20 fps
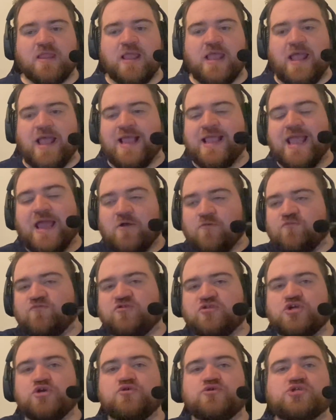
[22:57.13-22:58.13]
again,
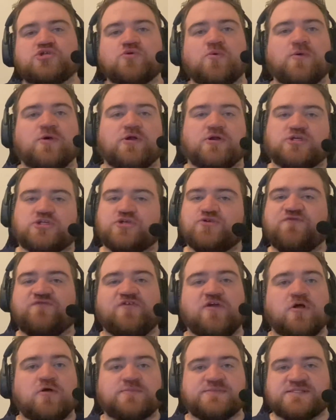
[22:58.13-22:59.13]
two
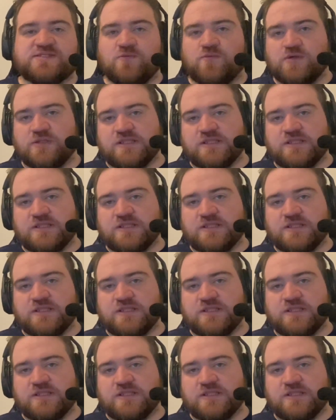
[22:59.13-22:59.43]
films that were